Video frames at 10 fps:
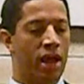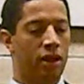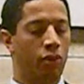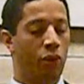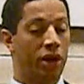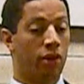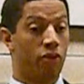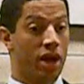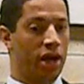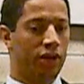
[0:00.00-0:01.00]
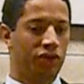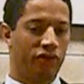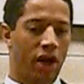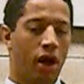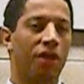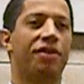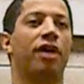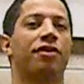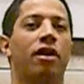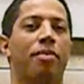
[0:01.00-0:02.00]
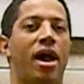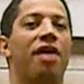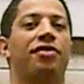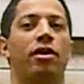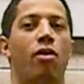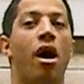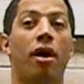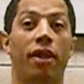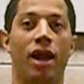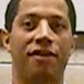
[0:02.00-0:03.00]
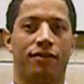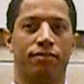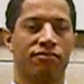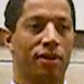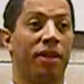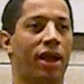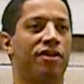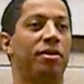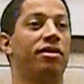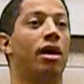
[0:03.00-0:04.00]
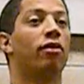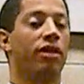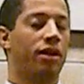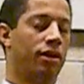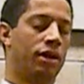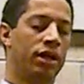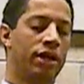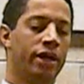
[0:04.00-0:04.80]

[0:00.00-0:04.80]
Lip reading: And when it rains, you've got all this extra capacity water that something has to be done with it.